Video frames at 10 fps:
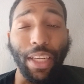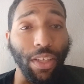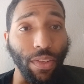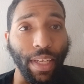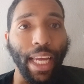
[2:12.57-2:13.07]
I
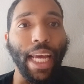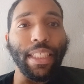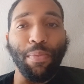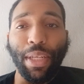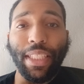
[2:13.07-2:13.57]
also think he has
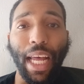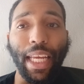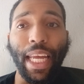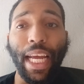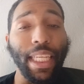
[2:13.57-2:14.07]
a pretty
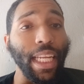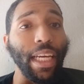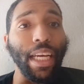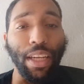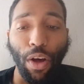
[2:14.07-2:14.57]
solid guillotine, a
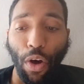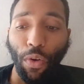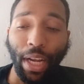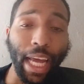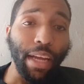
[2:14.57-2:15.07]
good
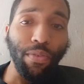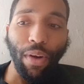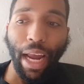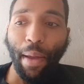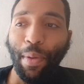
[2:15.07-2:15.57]
long, lanky
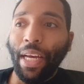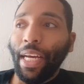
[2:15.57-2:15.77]
frame.